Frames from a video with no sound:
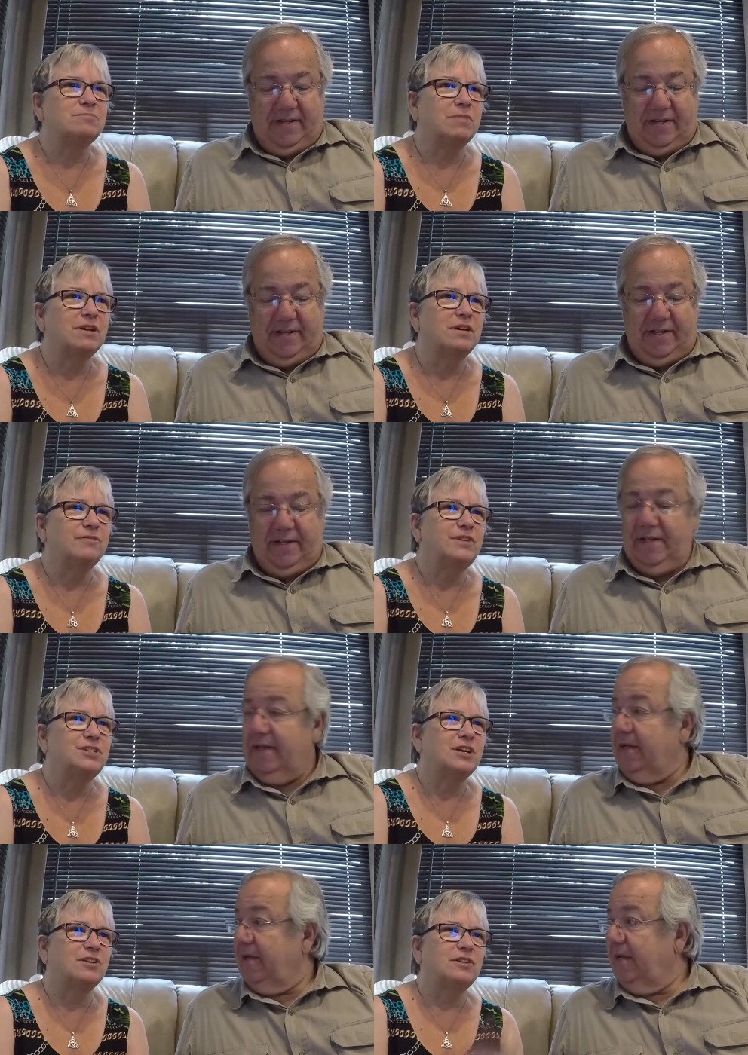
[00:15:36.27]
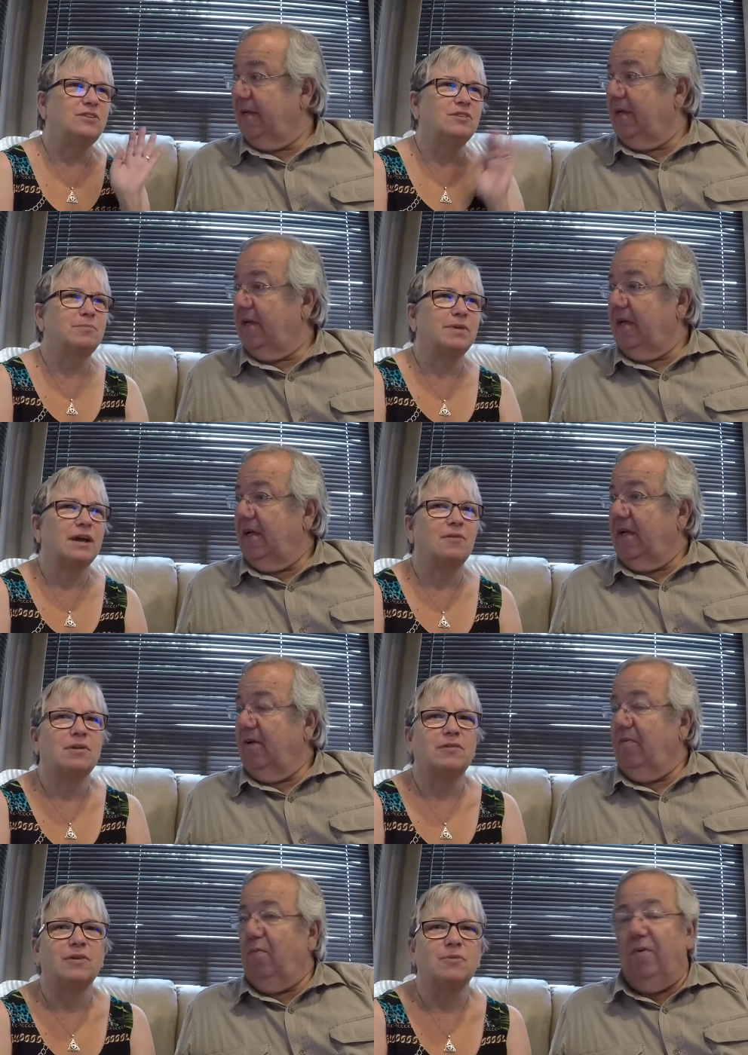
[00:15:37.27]
Speaker 1: My comfy chair, and then you can pick out
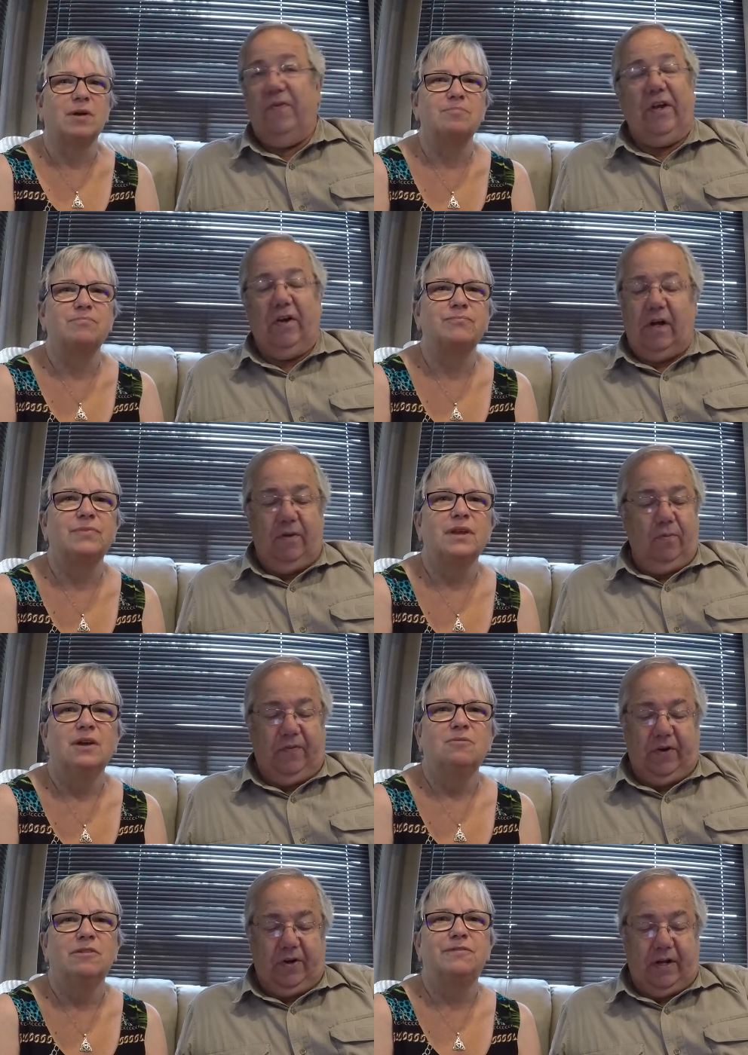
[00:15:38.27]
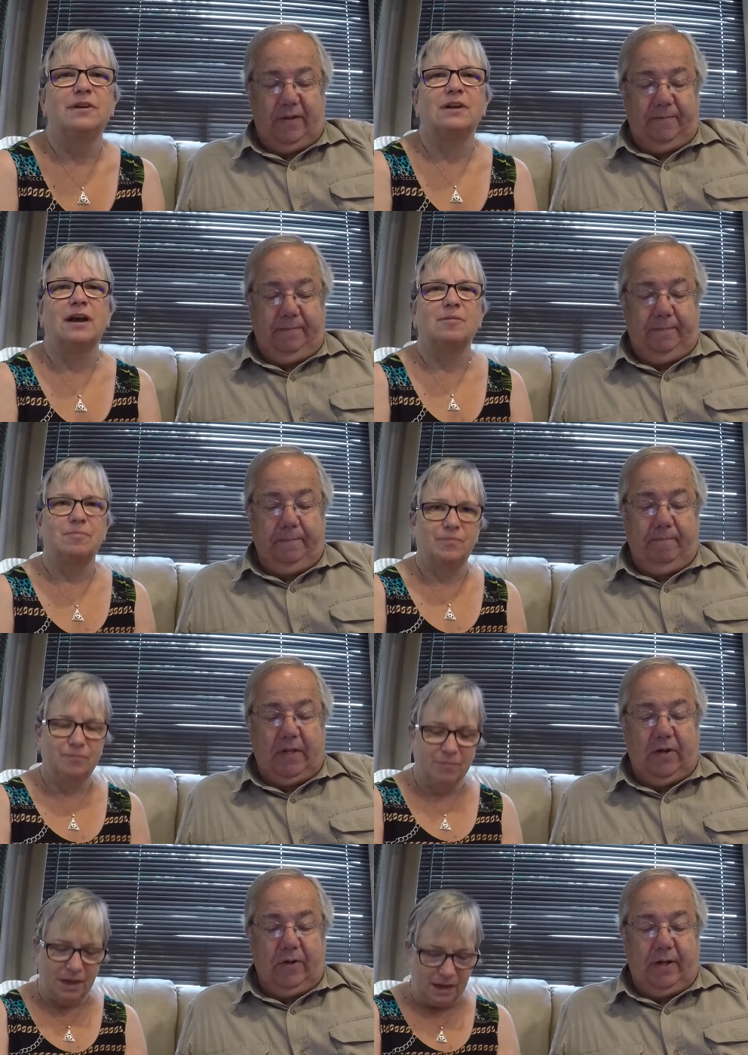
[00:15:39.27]
whatever. We'll want. figure out. We'll figure. We'll figure out. it out.
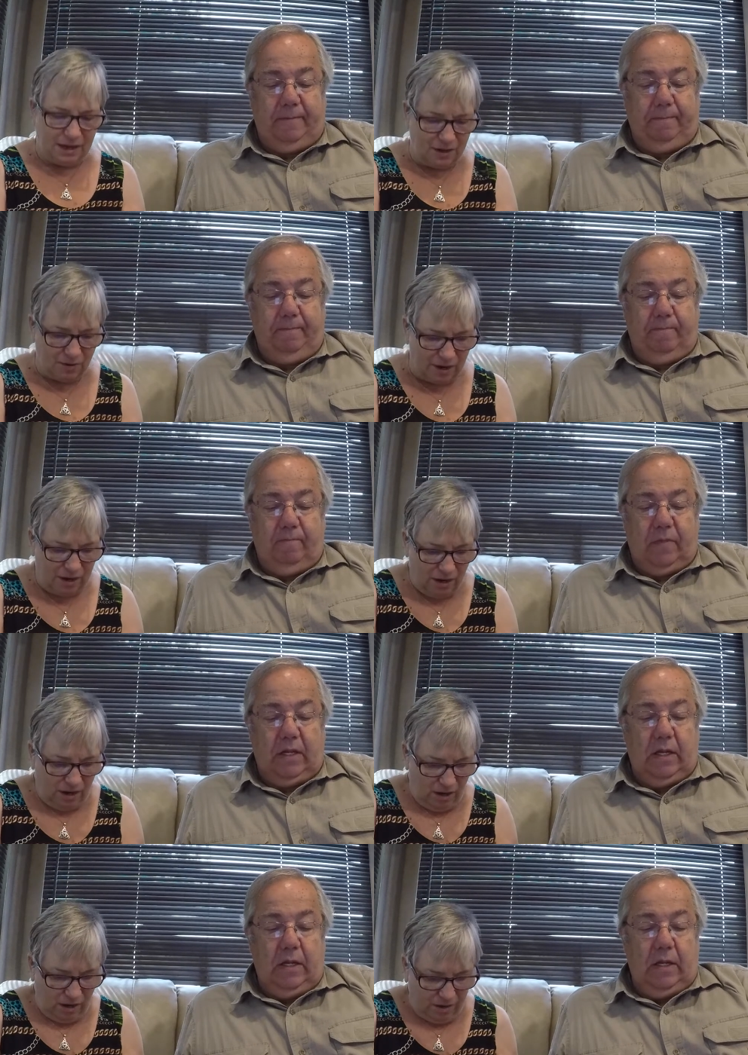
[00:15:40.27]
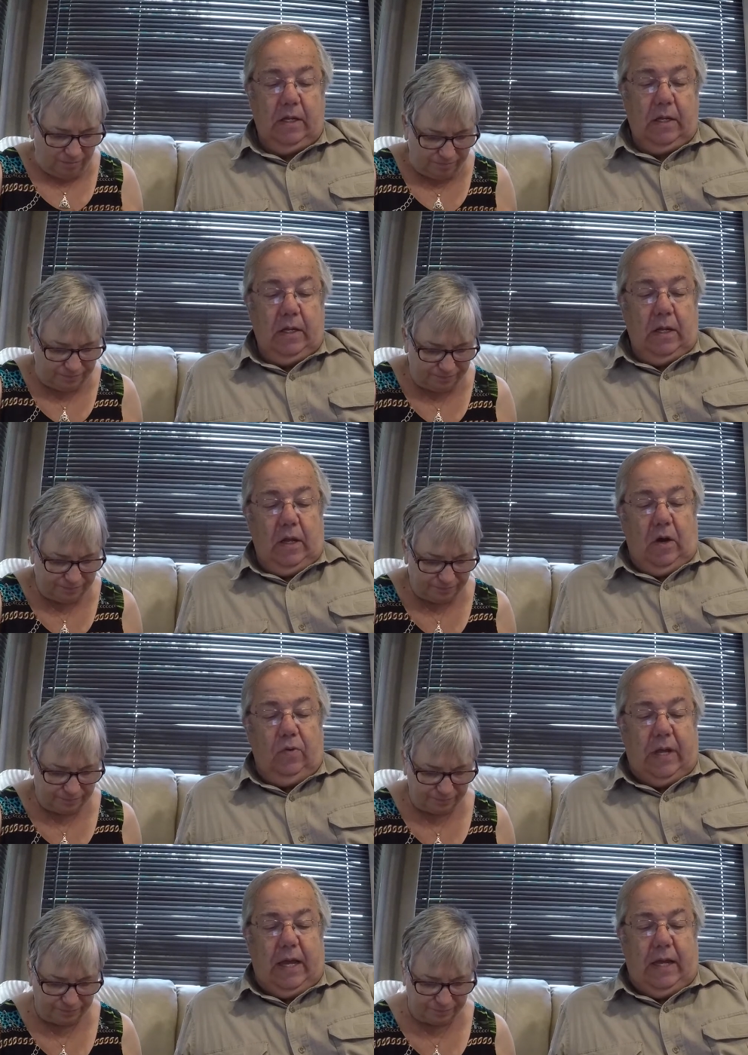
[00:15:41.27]
But anyway.
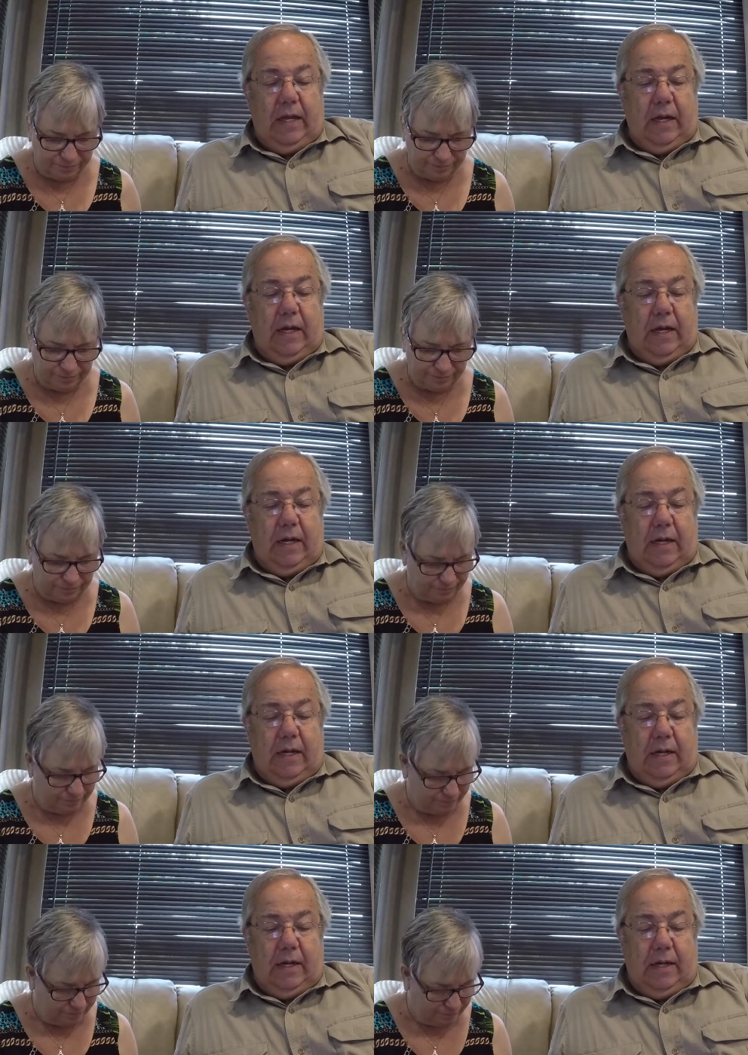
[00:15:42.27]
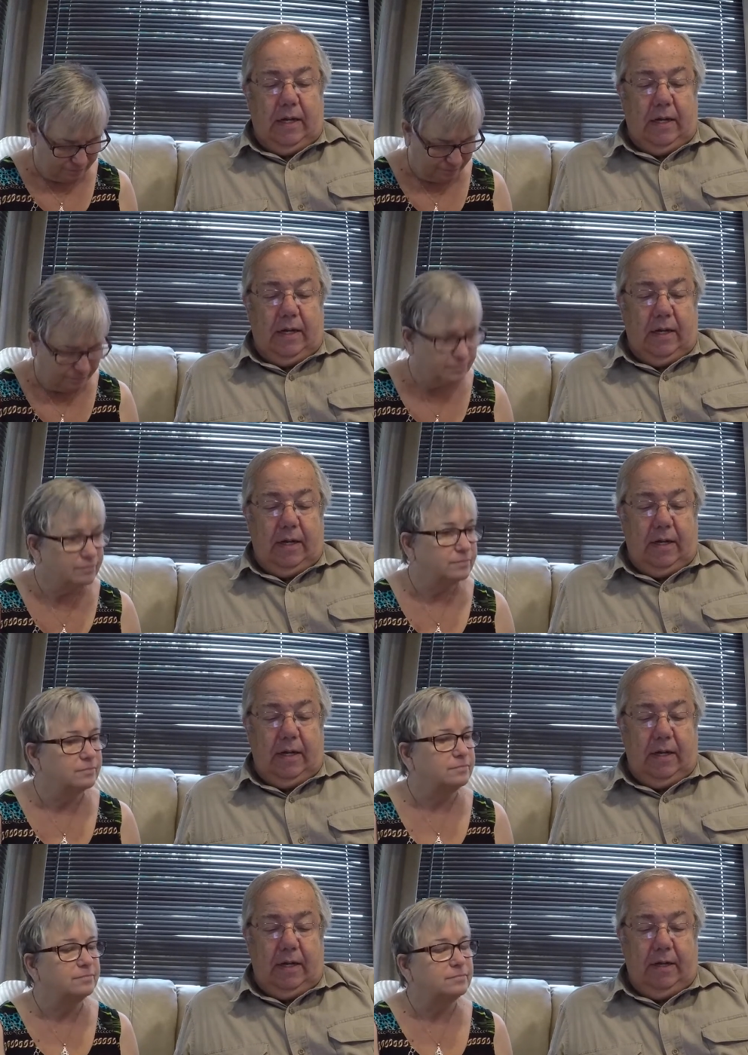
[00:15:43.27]
Speaker 2: Okay.
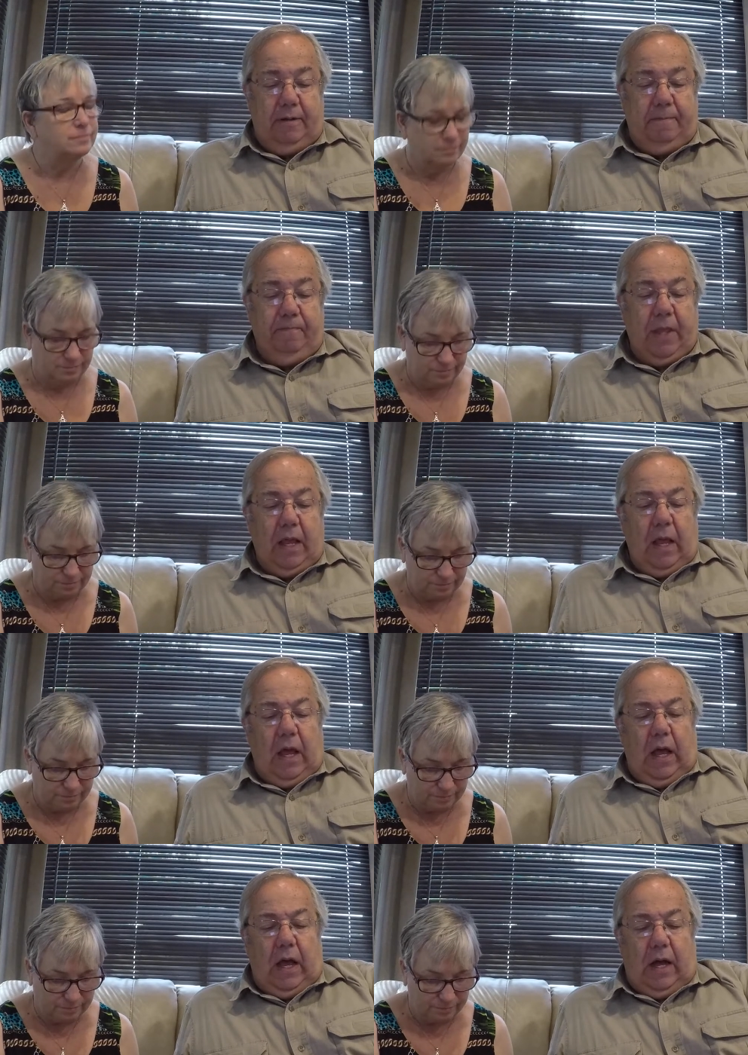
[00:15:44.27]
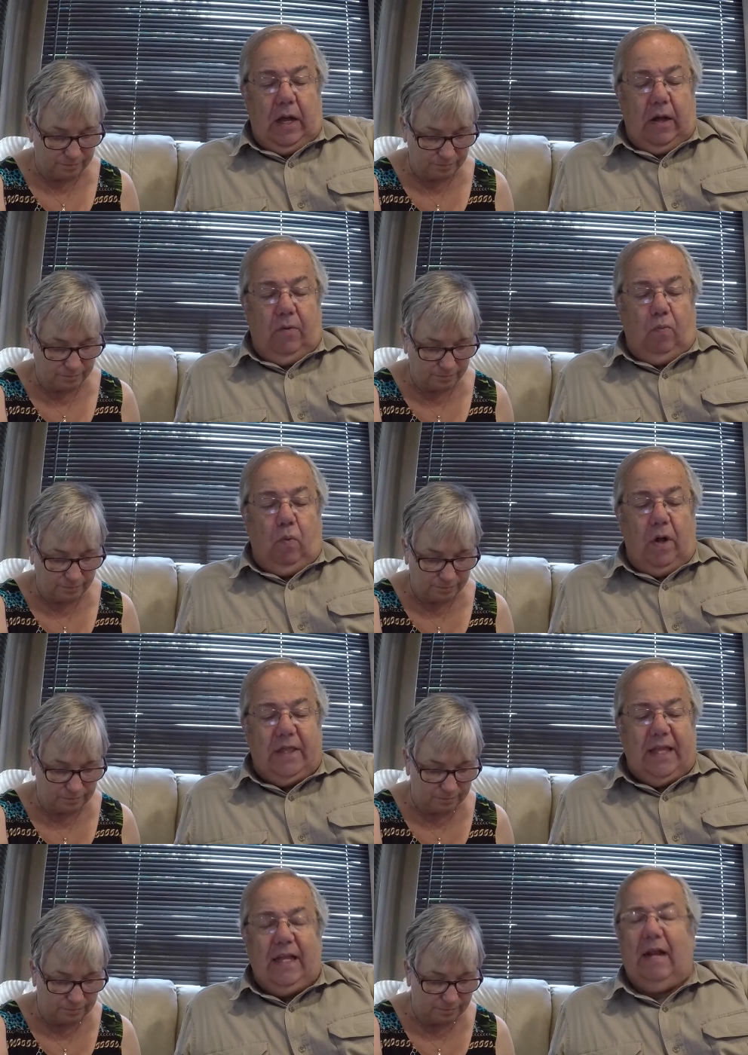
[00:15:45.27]
Uh, one
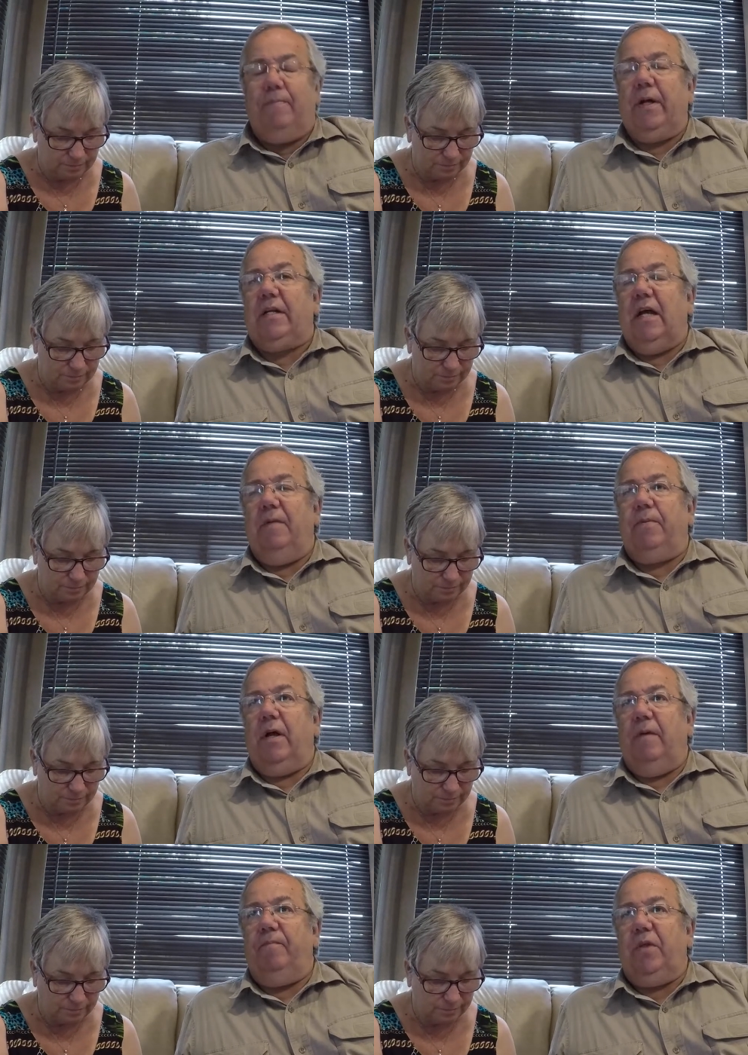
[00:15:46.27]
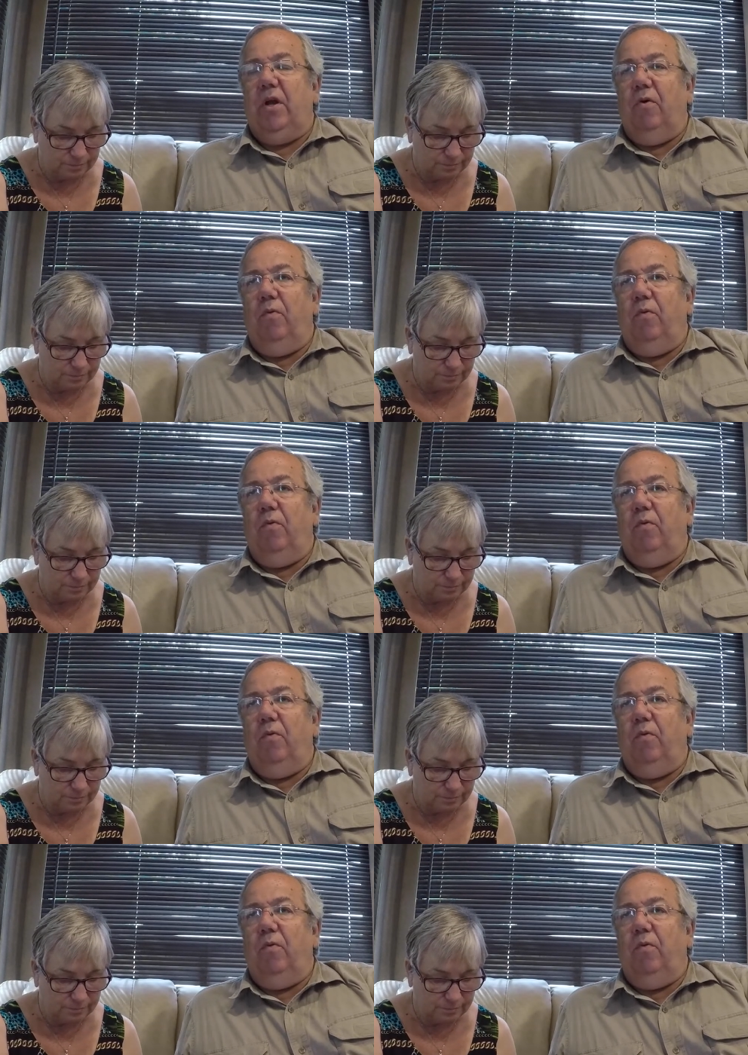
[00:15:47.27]
thing that I picked up, uh, you know,